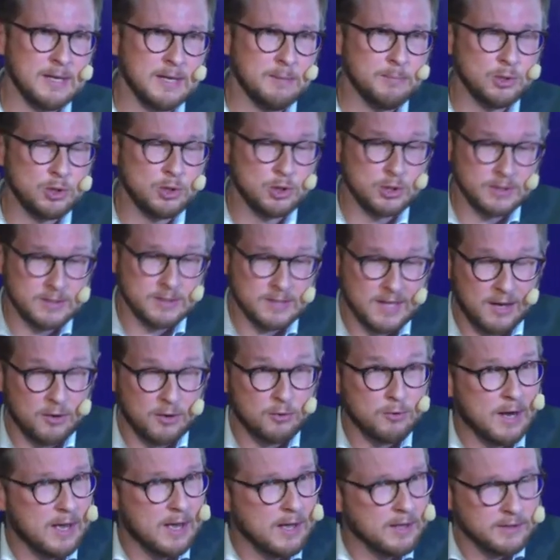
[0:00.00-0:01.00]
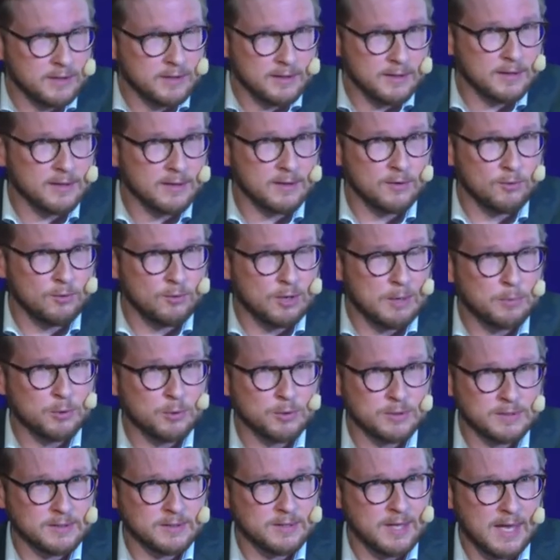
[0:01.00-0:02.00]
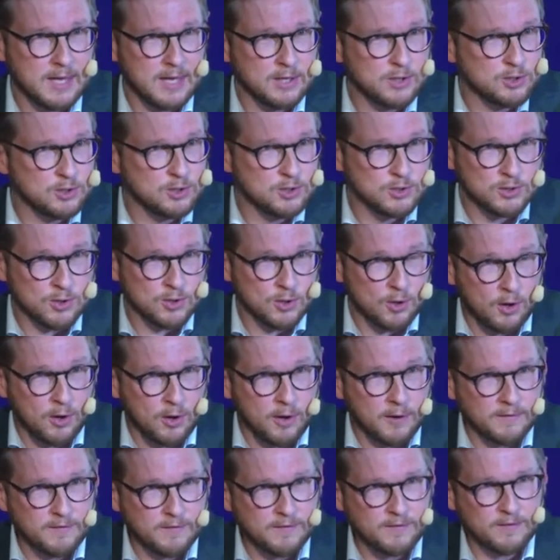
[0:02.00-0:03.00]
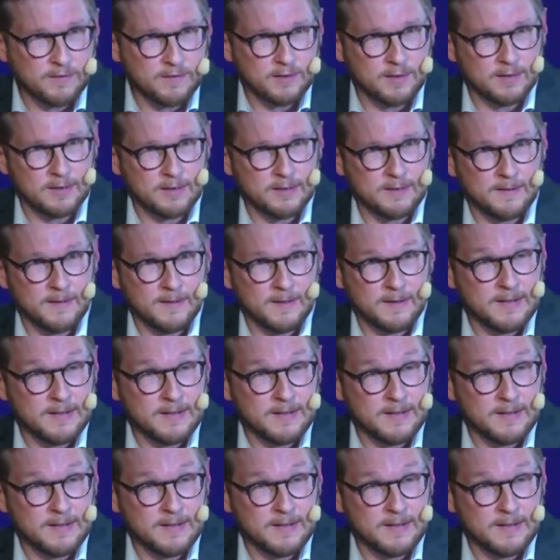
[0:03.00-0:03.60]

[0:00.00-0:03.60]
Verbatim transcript: images are rather representations of uh,